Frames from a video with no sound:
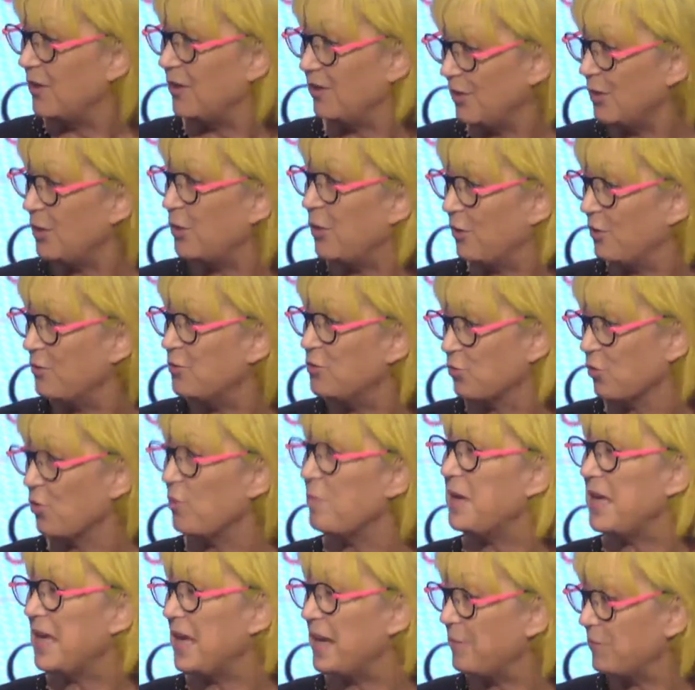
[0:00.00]
you know drew
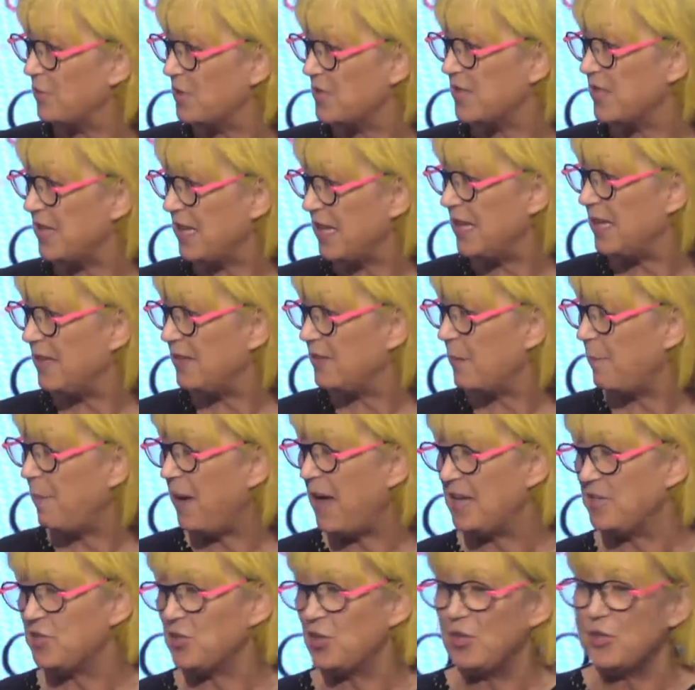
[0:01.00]
me in was the the
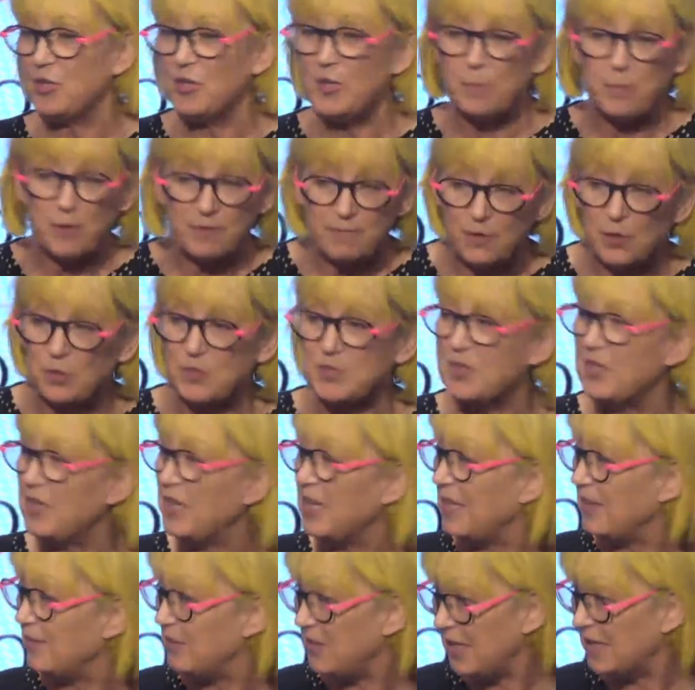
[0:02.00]
passion and the
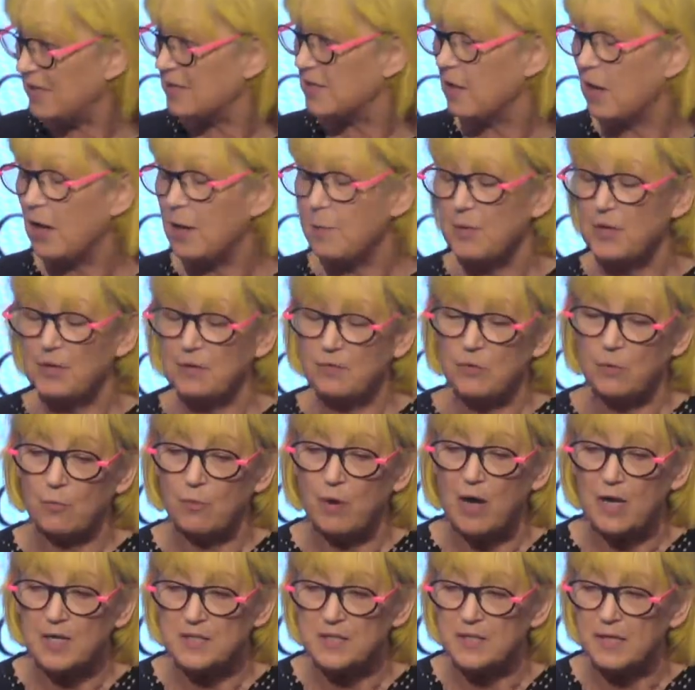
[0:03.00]
perversity and the excitement of the
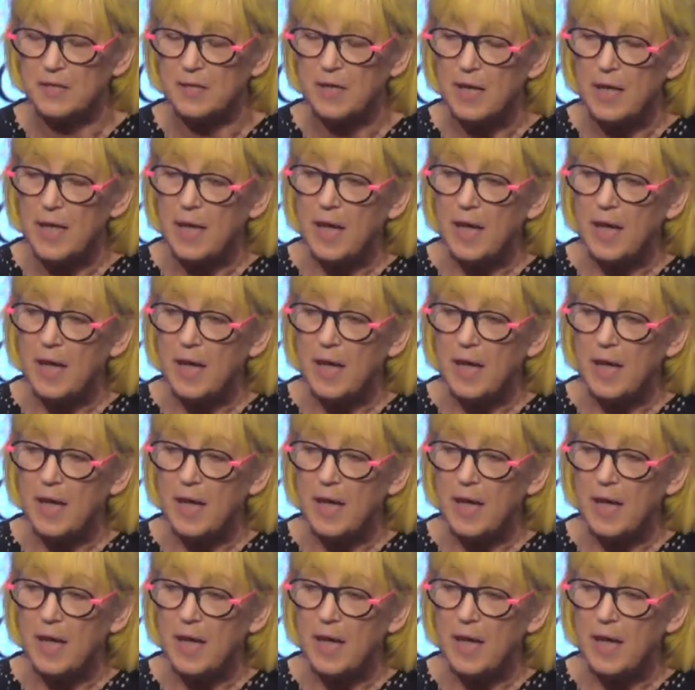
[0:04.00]
writing.